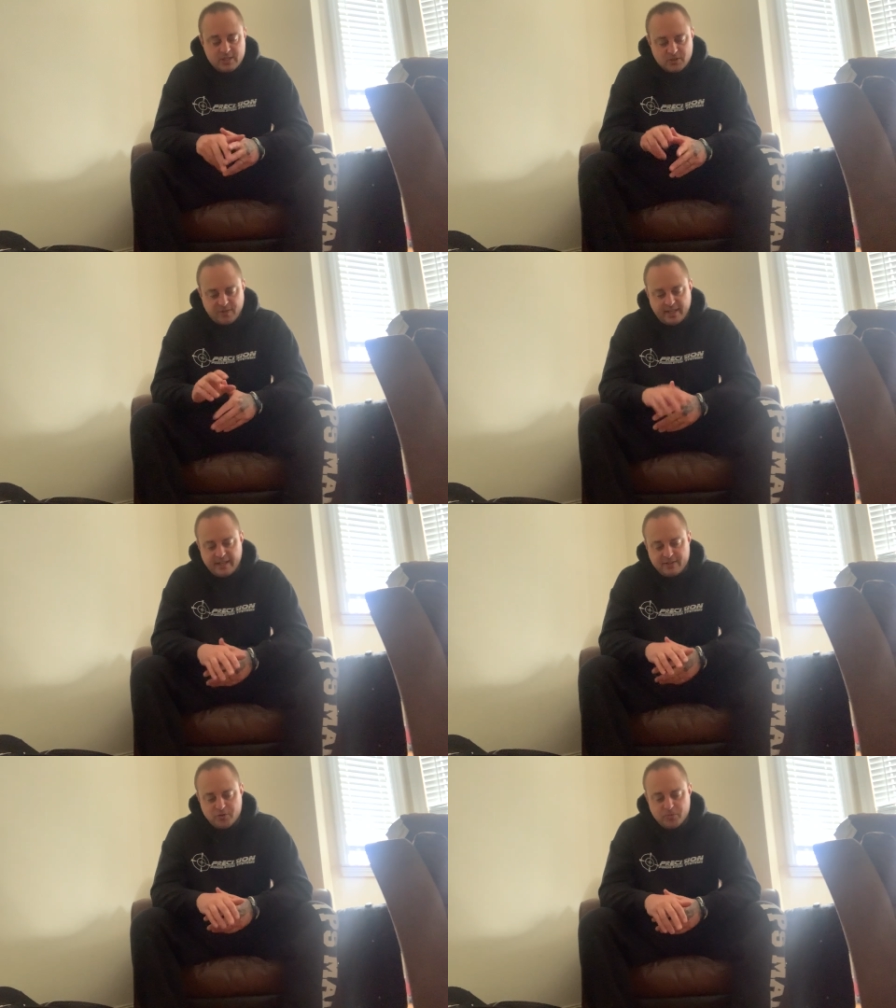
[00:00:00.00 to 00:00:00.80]
So if I
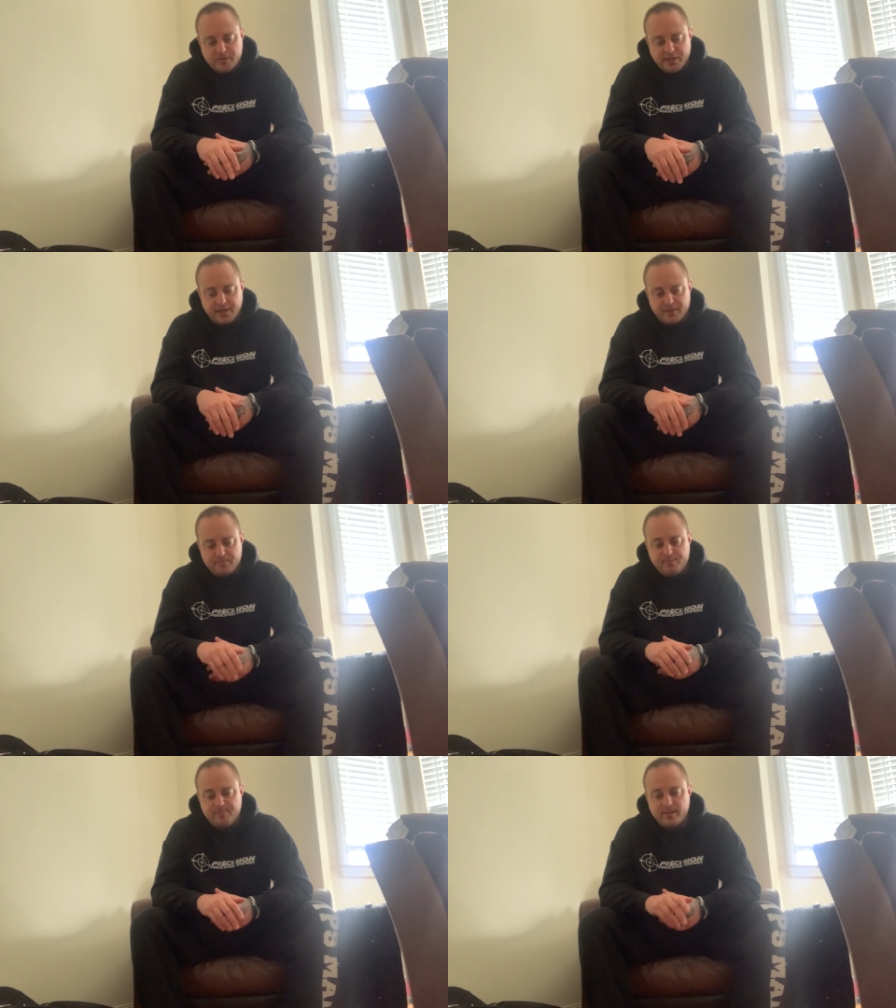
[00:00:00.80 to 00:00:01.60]
hit a true
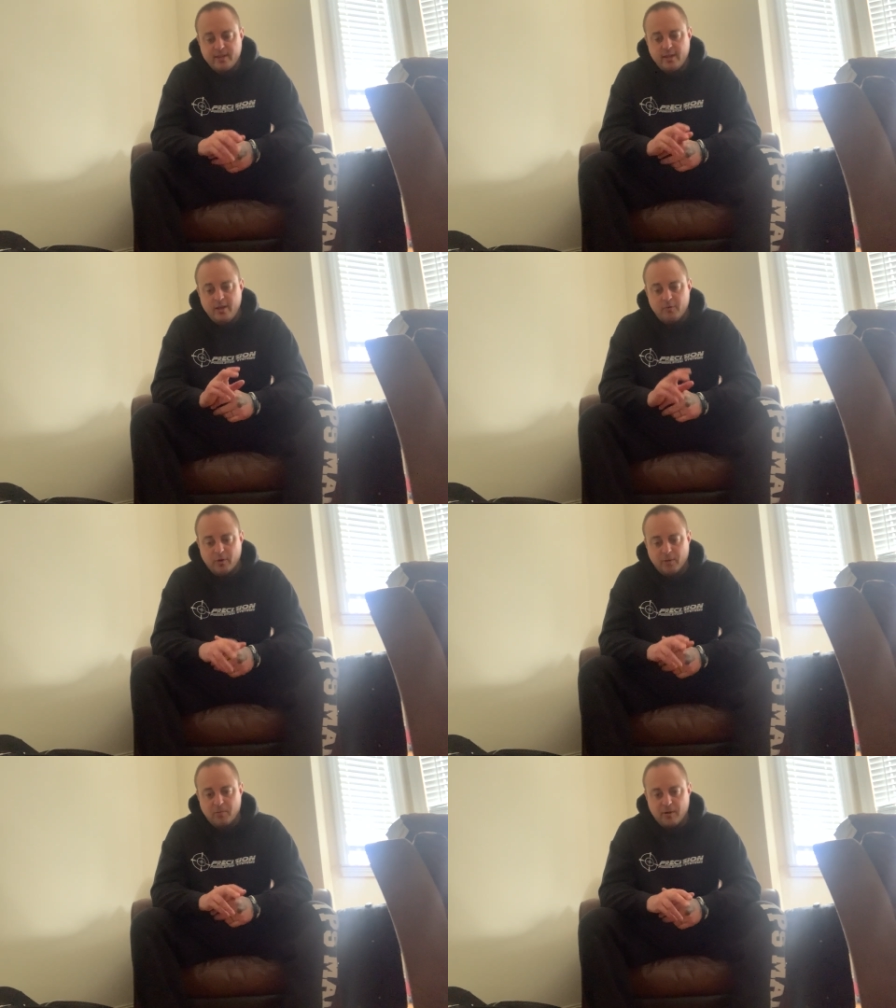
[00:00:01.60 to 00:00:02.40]
10,
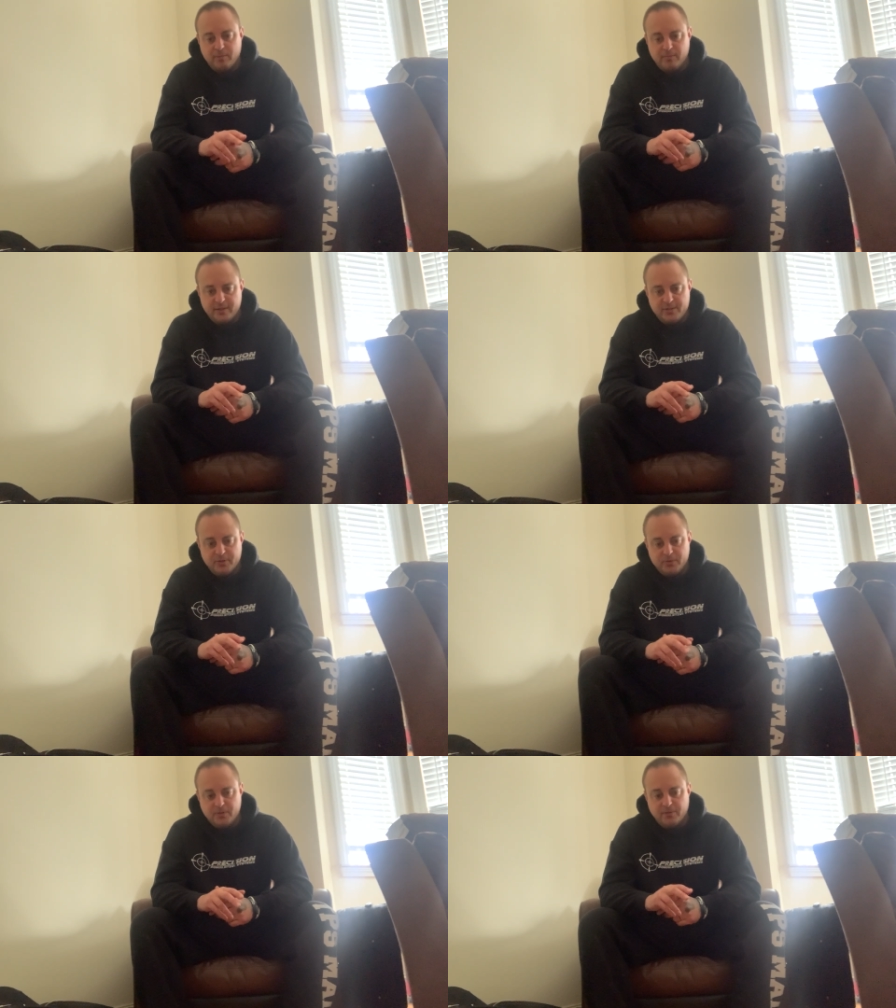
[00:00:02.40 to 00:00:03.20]
what I'll probably
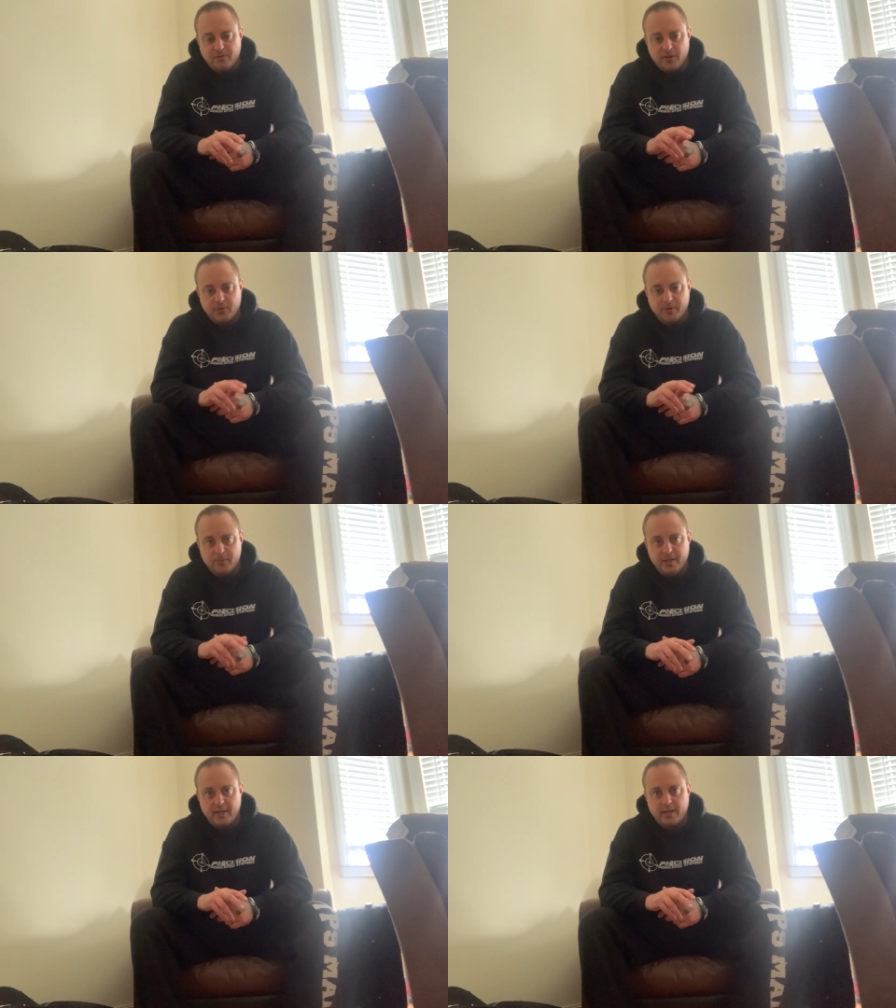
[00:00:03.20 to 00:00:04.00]
do the following
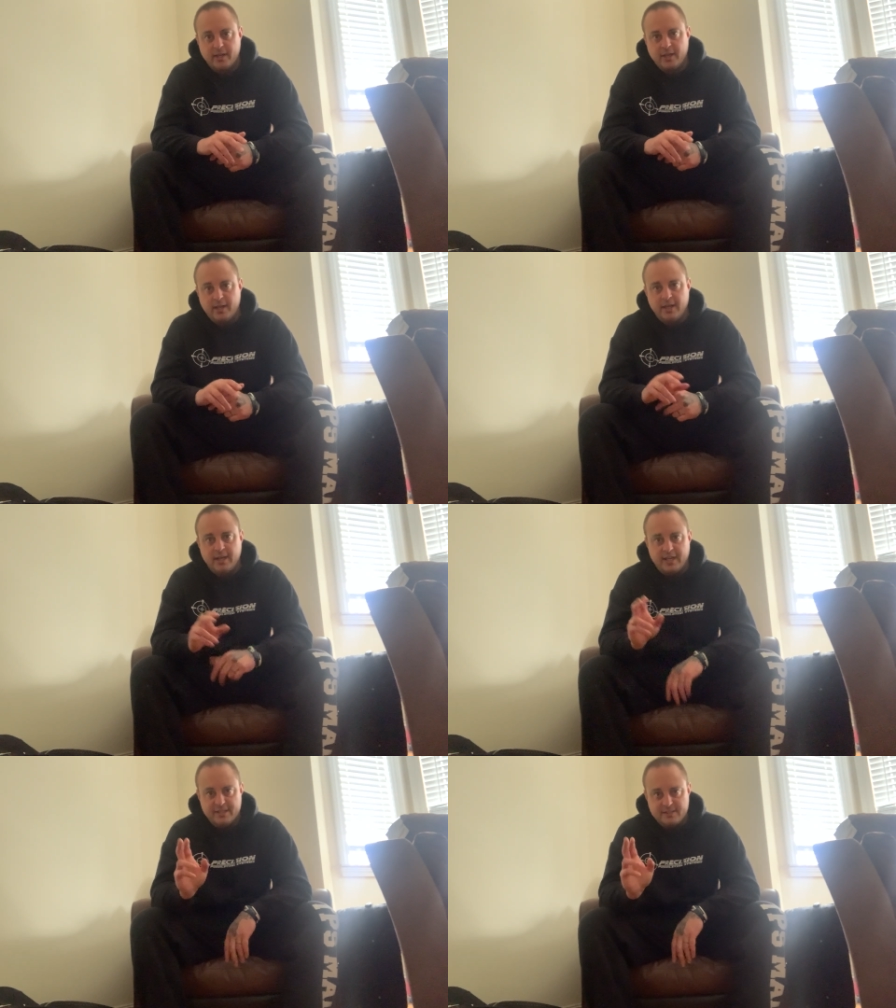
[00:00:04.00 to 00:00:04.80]
week
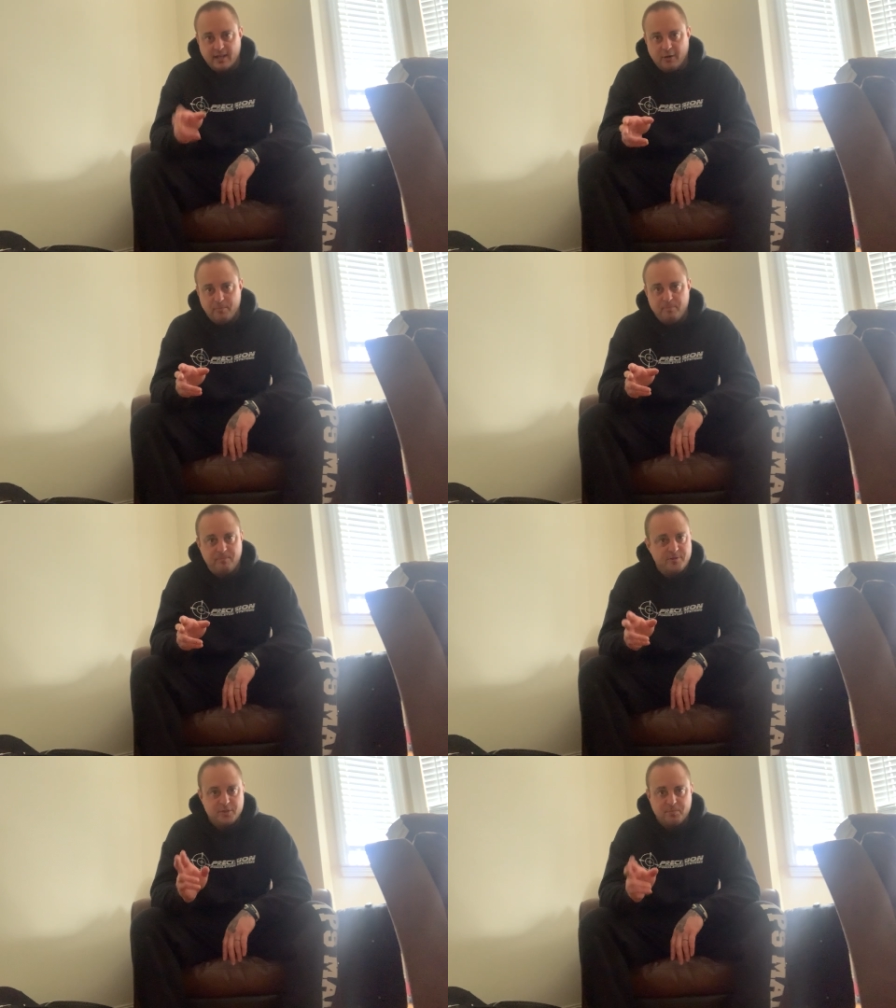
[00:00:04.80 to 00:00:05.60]
is I'll
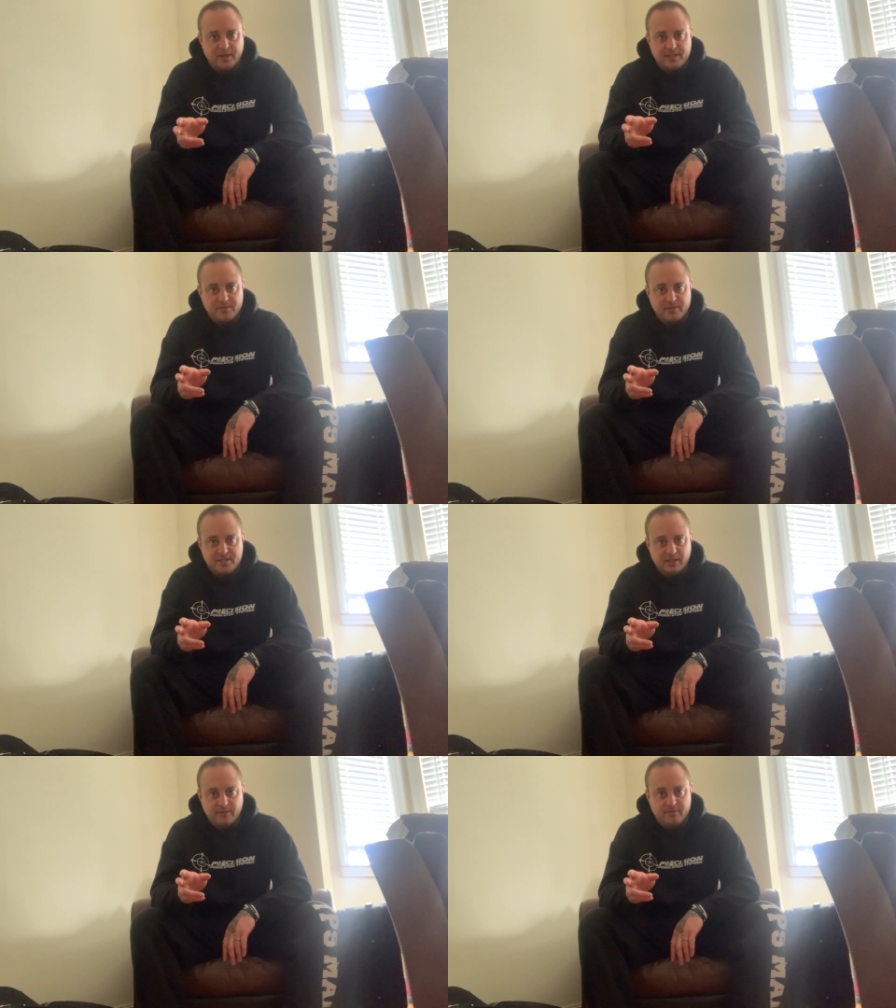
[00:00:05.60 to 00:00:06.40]
just pick a different
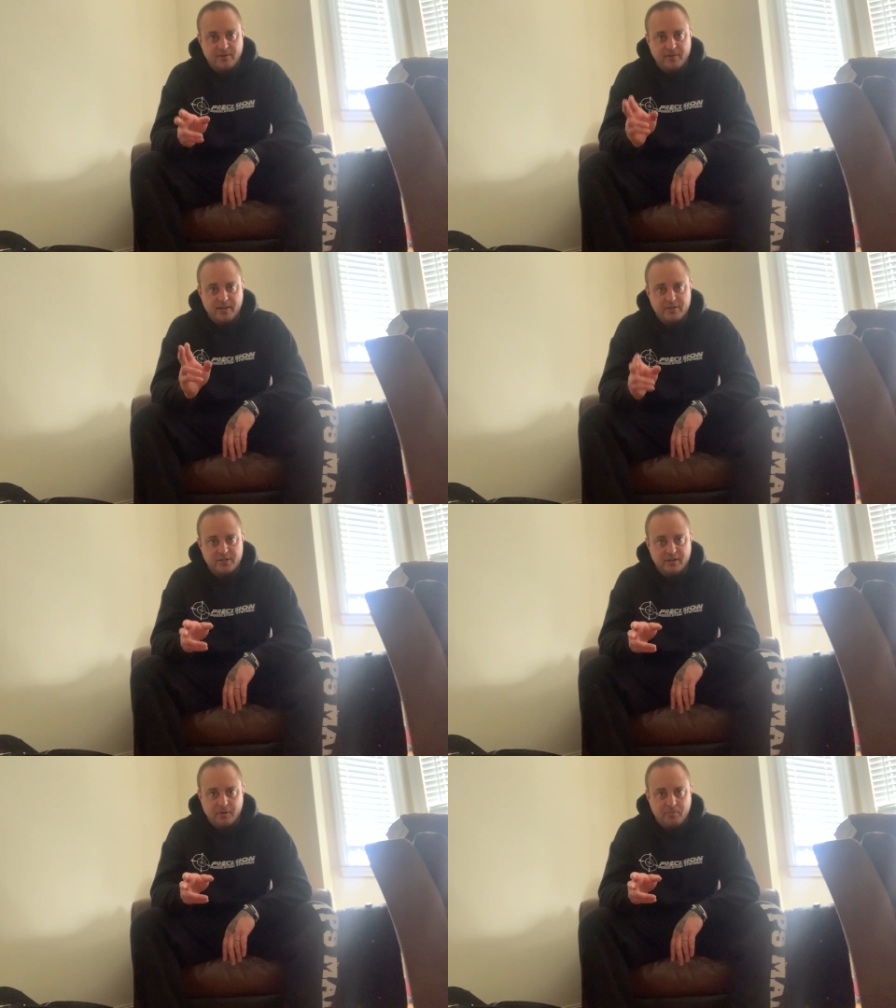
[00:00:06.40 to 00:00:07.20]
deadlift
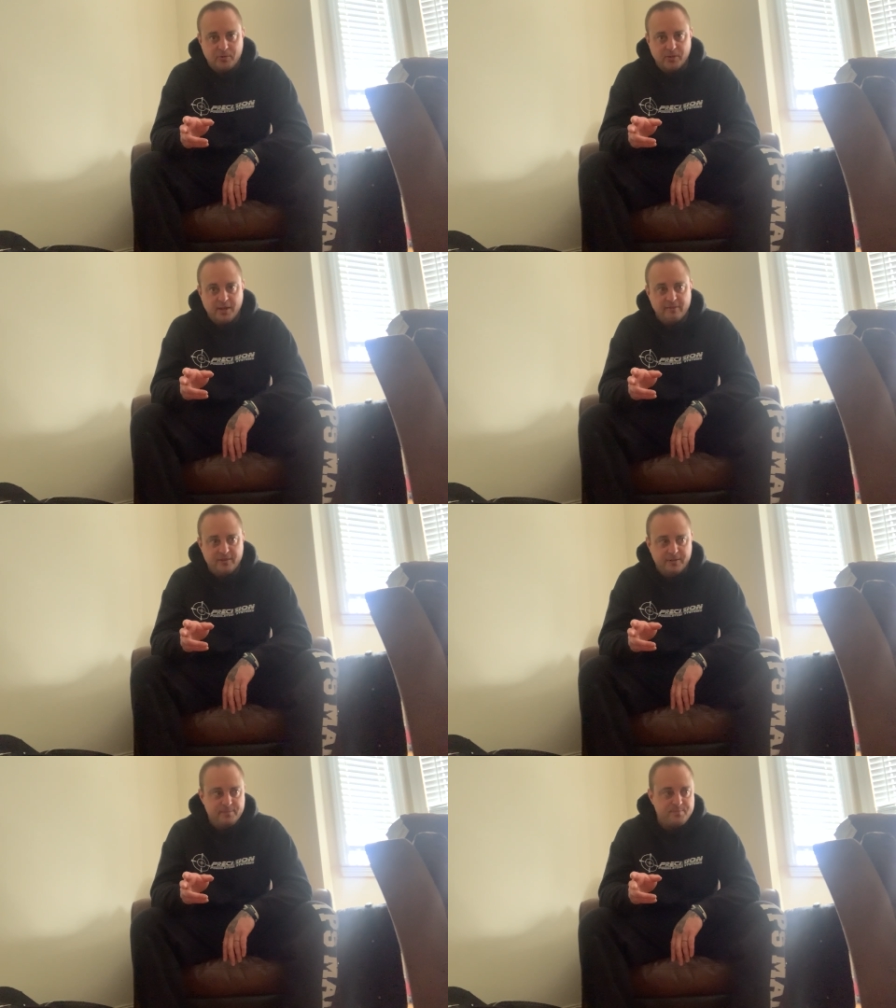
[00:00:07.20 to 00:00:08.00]
variation and I'll pull
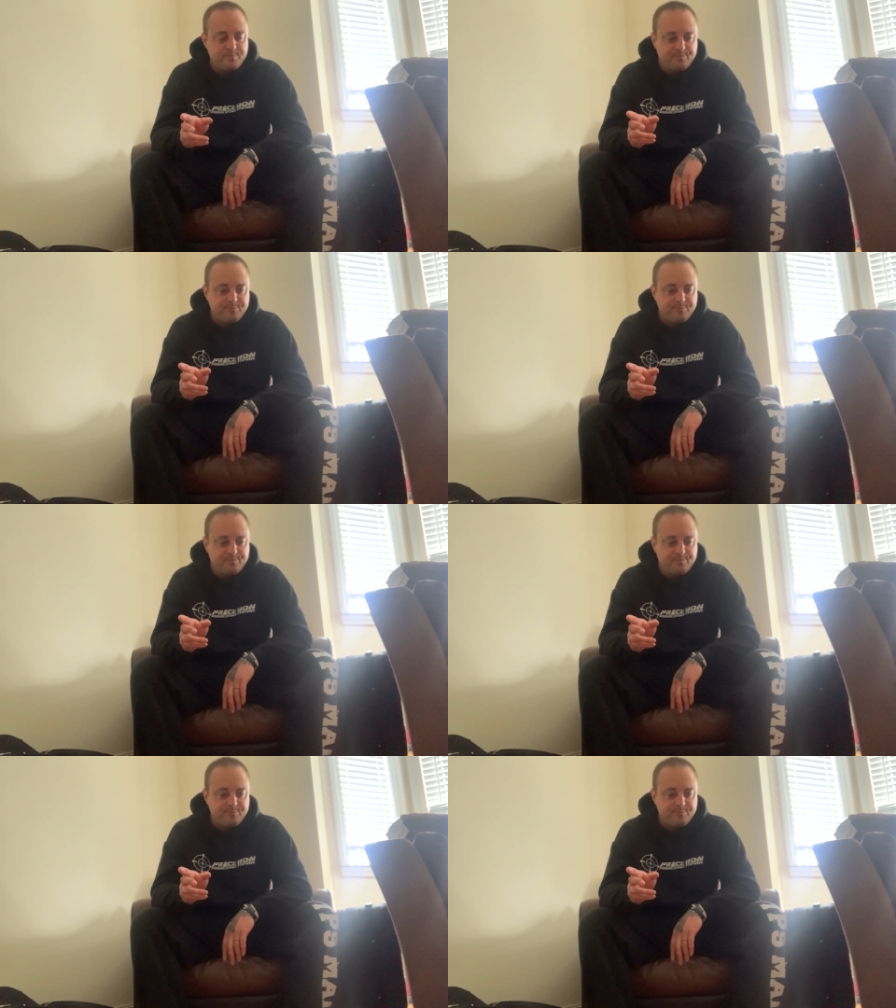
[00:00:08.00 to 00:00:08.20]
heavy.